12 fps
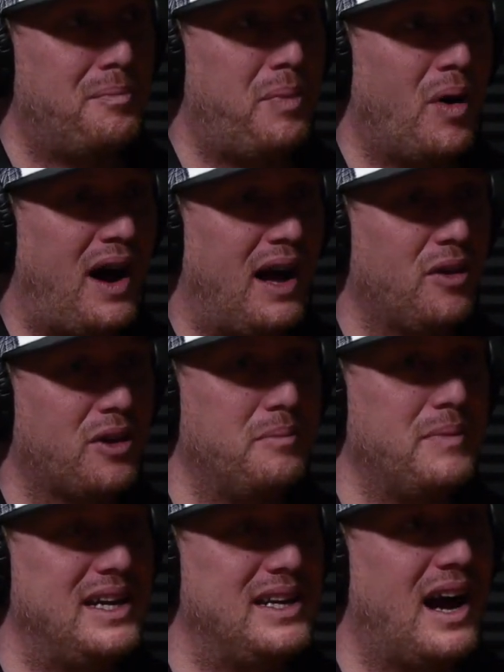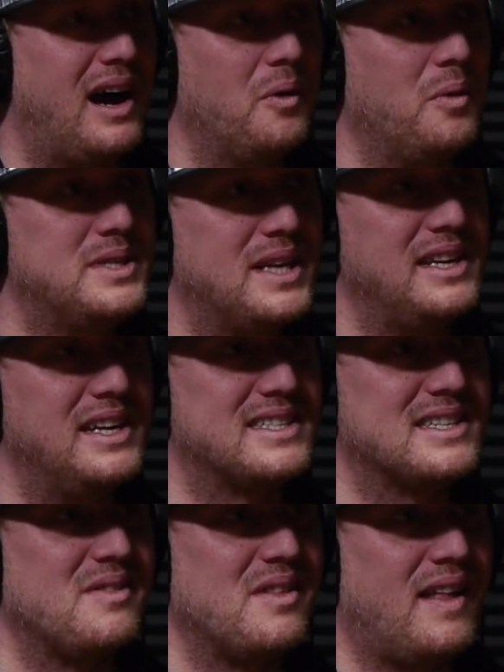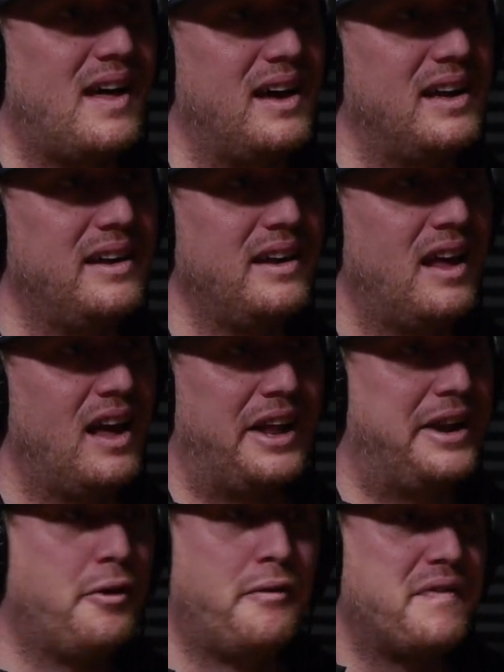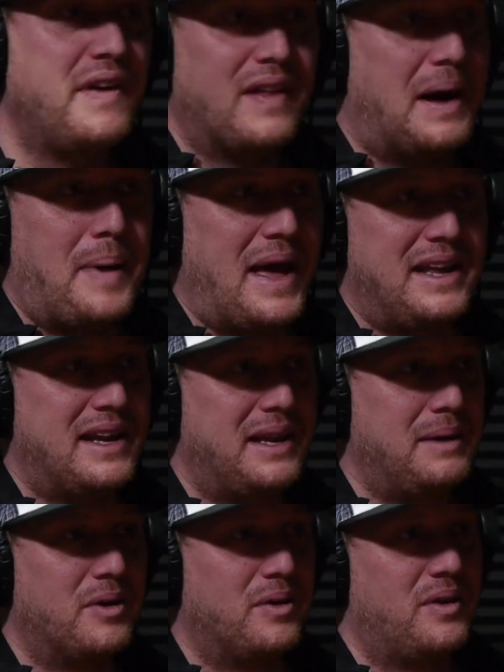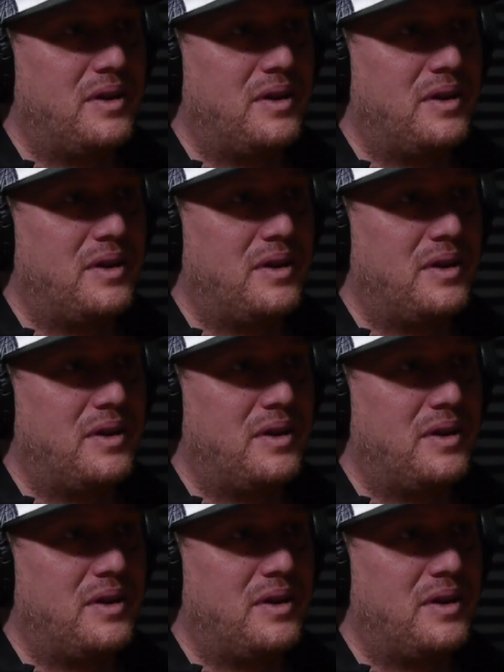But I look at me now, 10 years down the line, and I don't feel that pain anymore.